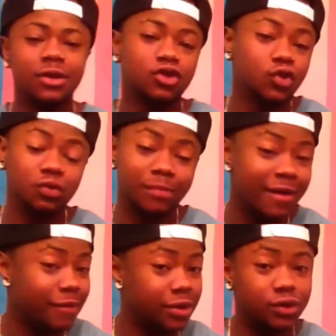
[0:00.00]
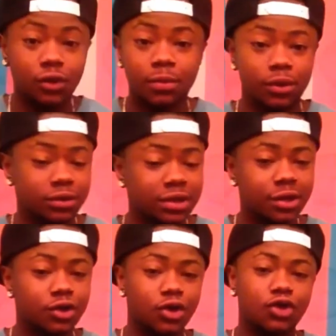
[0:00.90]
And so my parents stopped going to
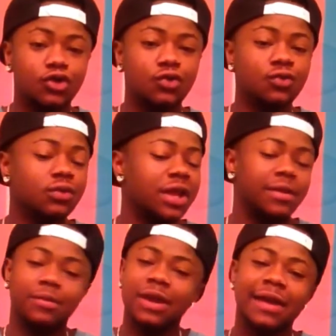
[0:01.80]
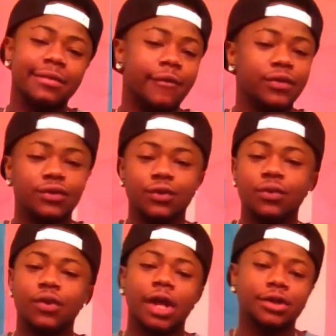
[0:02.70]
that church too. Like, we had nothing to do
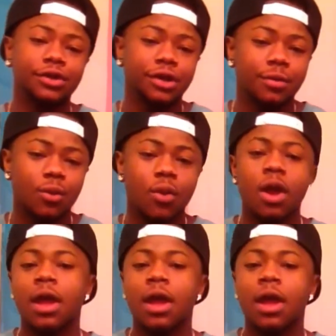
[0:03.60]
with that church anymore.